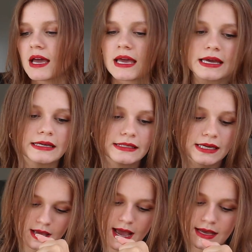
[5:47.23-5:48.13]
It
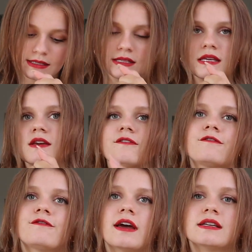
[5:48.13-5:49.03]
has the
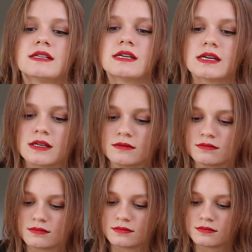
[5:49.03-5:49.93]
Fendi
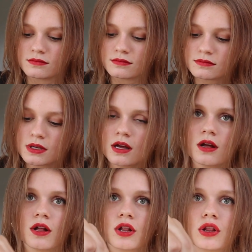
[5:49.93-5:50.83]

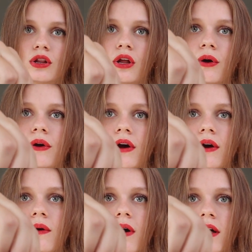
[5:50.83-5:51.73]

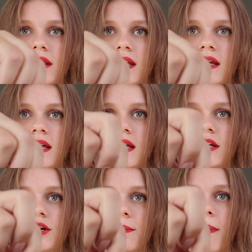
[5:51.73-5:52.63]
logo on the inner